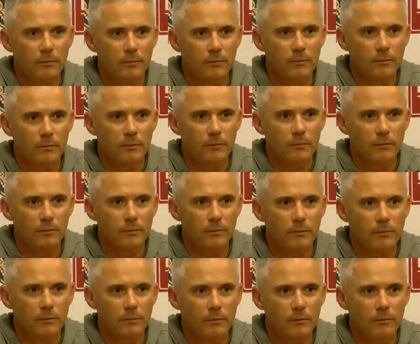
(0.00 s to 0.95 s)
guess, how have you guys
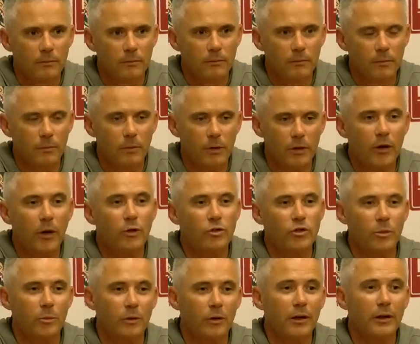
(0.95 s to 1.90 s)
built that? We coach
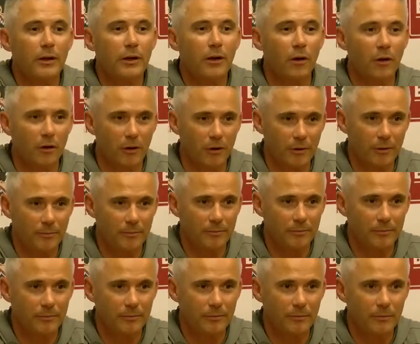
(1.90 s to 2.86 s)
them really hard.
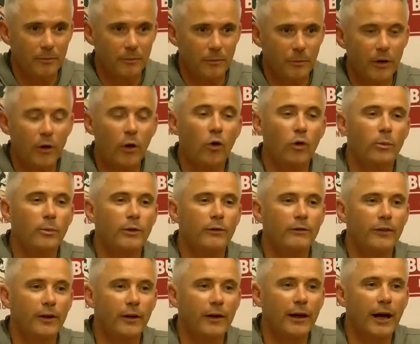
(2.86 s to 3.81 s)
We hold them to
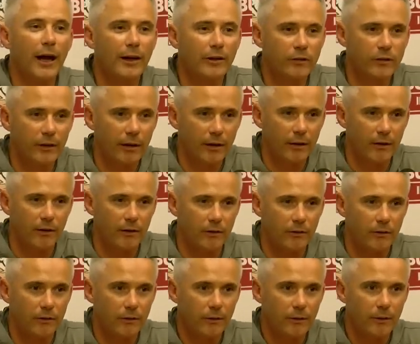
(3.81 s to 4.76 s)
very high
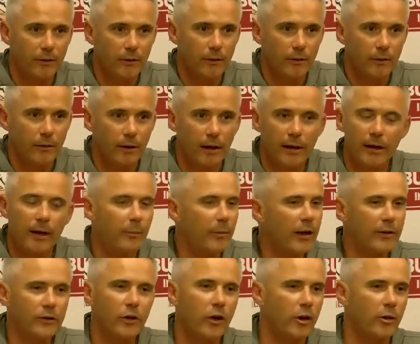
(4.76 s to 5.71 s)
standards, right? I'm
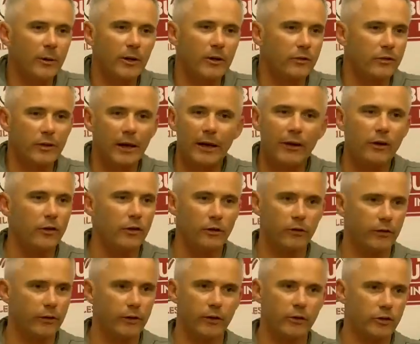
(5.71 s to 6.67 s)
not talking about
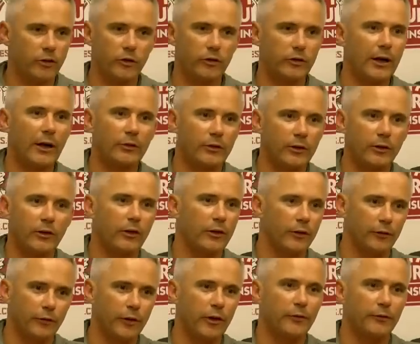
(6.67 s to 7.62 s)
standards that are just out there on
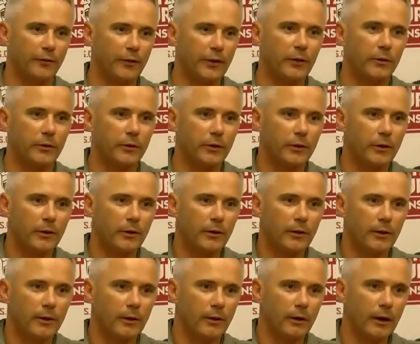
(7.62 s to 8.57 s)
the field
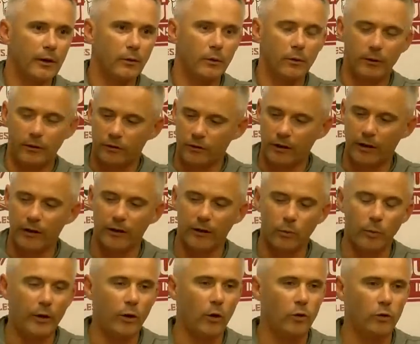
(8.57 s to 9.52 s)
right? The standard
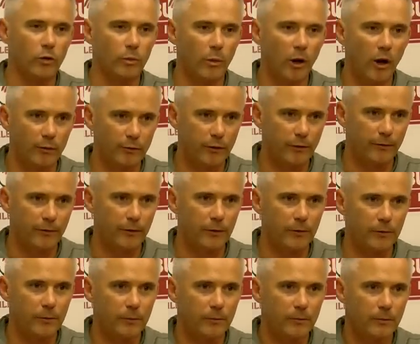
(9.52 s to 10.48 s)
we hold them off the
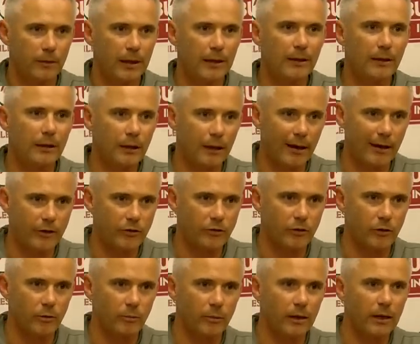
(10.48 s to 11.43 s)
field, in the
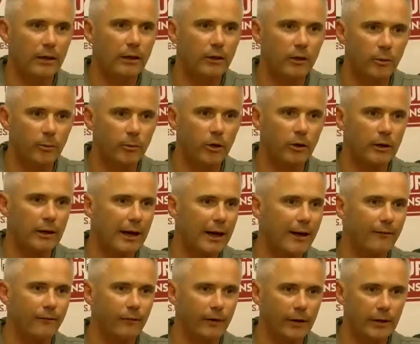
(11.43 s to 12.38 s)
classroom, in the community.
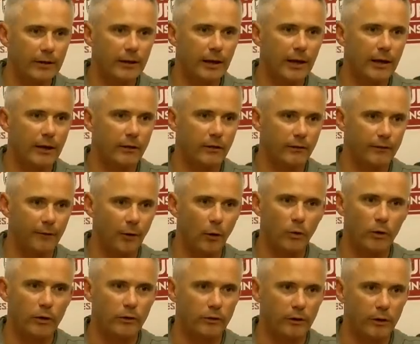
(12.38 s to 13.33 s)
Every day, the
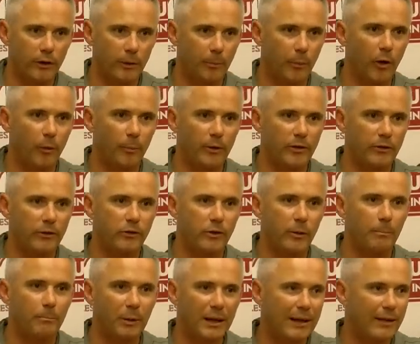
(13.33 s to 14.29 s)
focus and the purpose is to
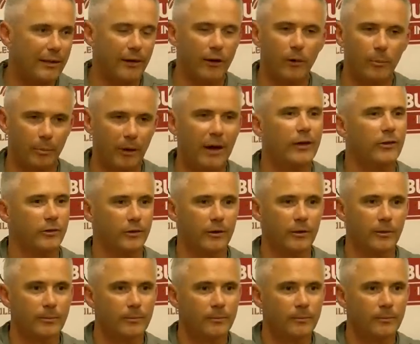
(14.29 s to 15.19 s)
be their best,